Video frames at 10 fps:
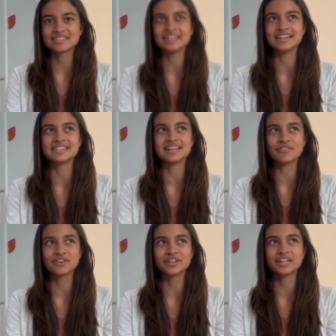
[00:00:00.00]
It has
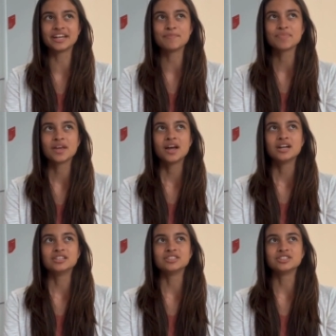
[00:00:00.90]
definitely
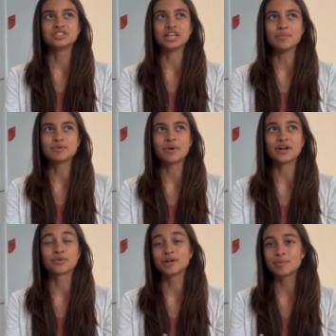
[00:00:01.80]
shaped my
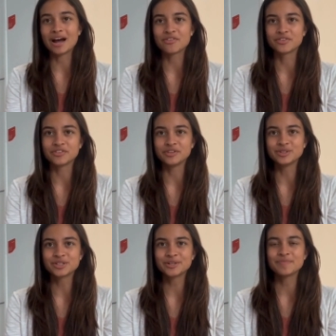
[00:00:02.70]
career path for the
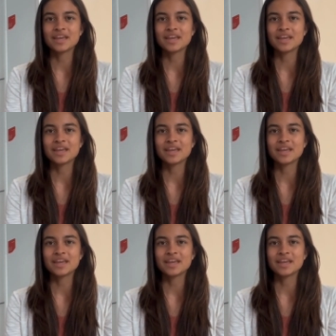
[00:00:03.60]
future